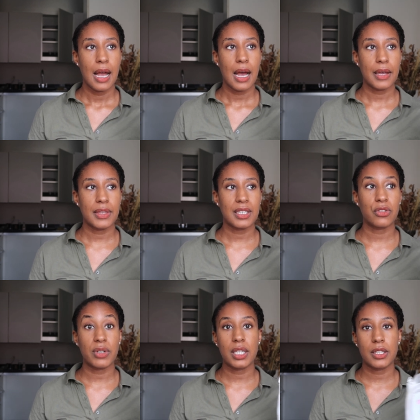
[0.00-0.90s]
I think
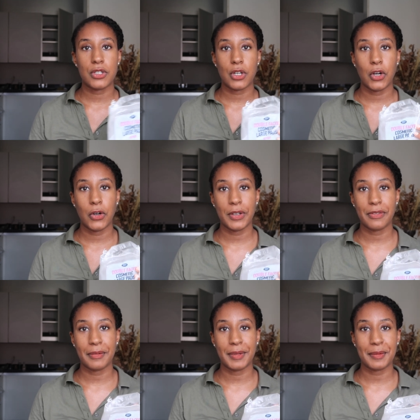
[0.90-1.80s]
3 years ago,
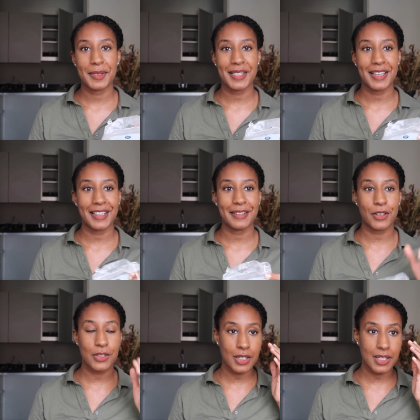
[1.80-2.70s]
if I'm not mistaken,
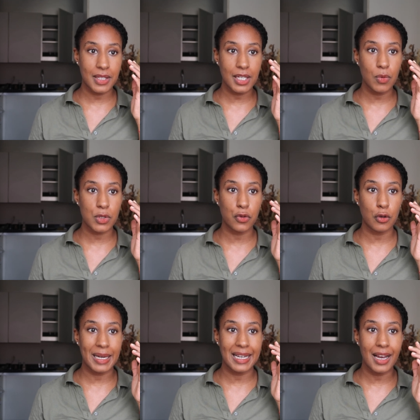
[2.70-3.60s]
because I think it was for
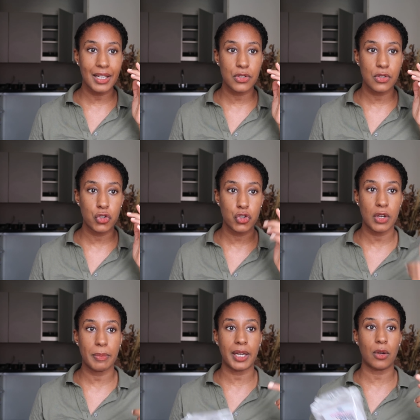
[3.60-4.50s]
my eye
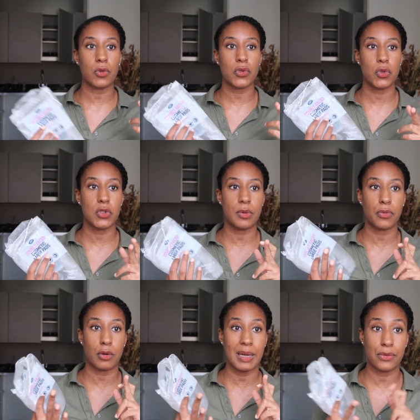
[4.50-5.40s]
surgery, but I also used them
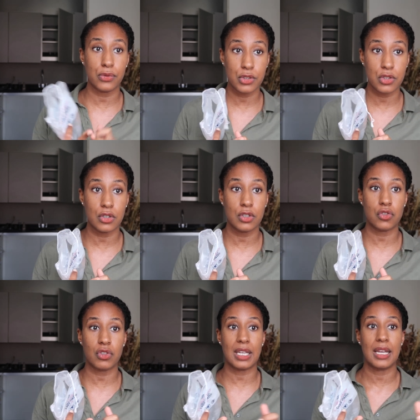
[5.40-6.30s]
for my foot
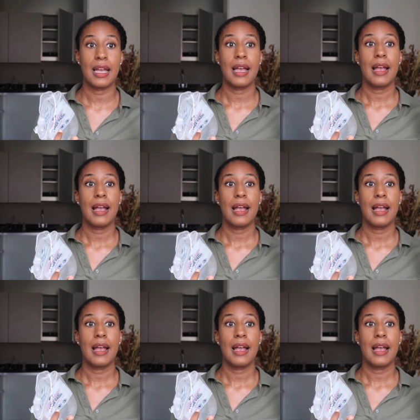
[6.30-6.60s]
surgery,